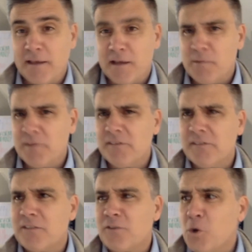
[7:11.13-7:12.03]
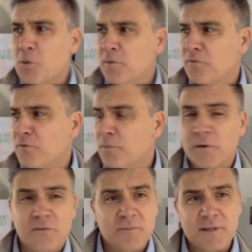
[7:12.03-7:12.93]
A business that's open for
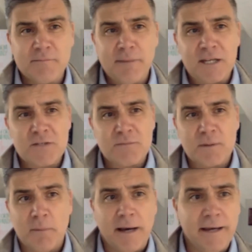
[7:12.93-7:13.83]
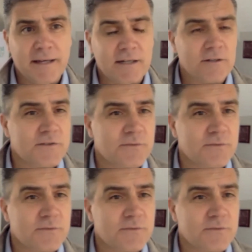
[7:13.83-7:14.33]
possibly a management buyout